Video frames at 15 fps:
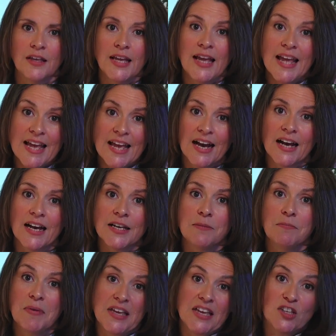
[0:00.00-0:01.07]
AI,
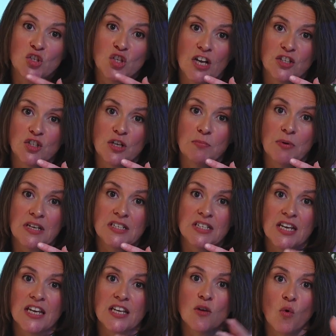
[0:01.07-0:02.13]
be it
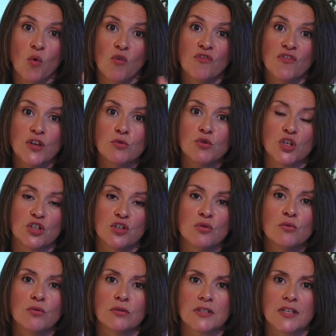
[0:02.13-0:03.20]
ChatGPT or future
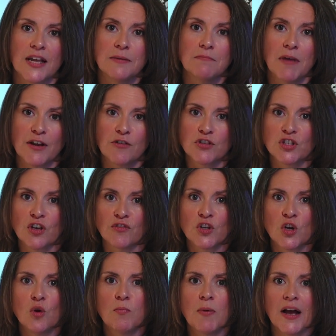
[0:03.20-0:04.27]
tools like Microsoft
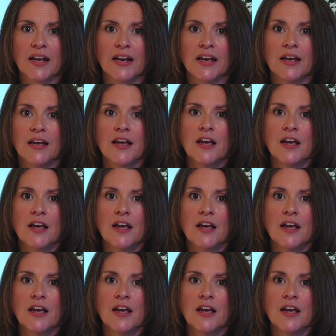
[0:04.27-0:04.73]
Copilot,